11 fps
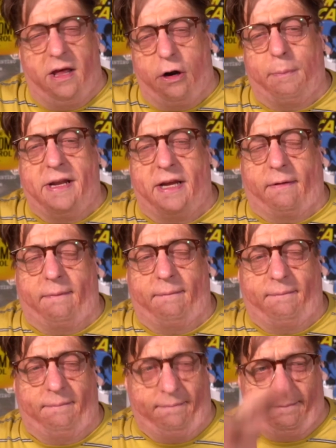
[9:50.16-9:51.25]
don't be a dick.
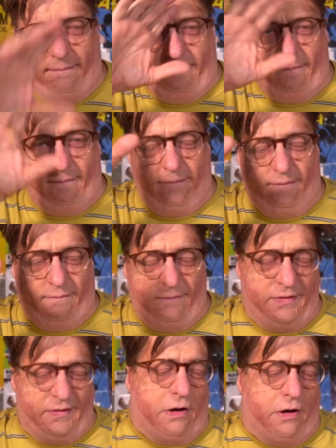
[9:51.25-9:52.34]

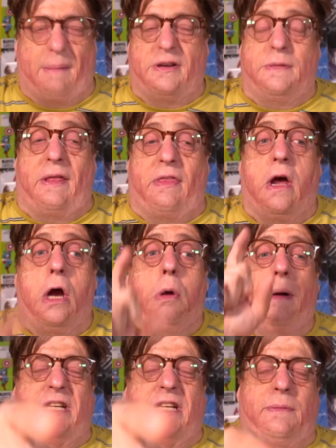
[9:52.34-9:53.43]
So yeah, Robert Smith.
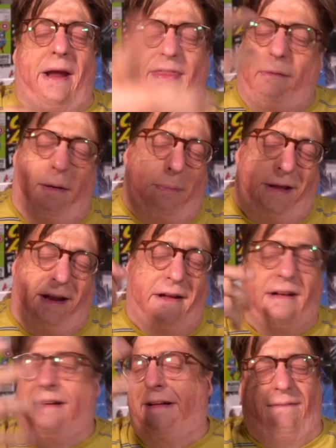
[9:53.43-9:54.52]
Robert Smith, not Robert Plant.
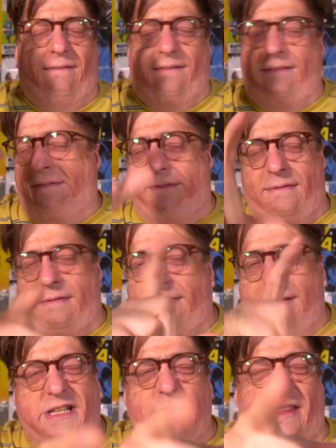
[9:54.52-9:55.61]

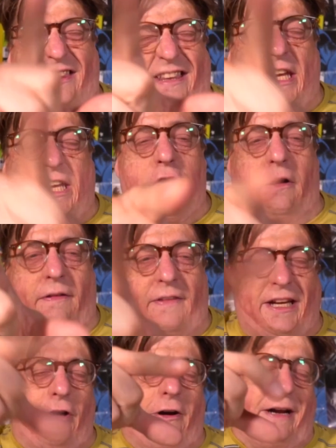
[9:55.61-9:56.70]
Robert Smith. The Cure. The
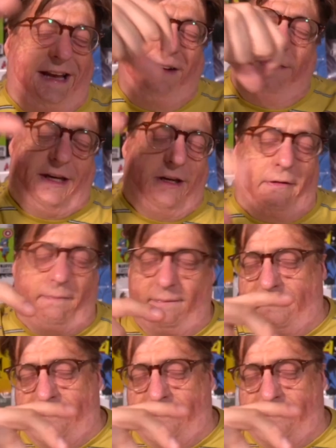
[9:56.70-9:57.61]
guy for The Cure.